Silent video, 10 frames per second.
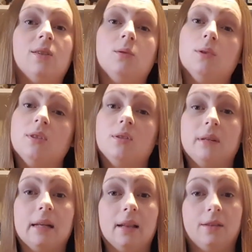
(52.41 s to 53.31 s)
So we're always
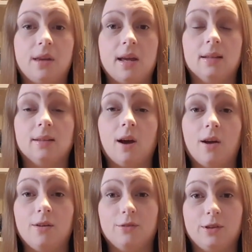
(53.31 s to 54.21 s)
doing little things
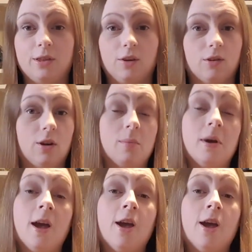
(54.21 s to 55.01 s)
over in the group.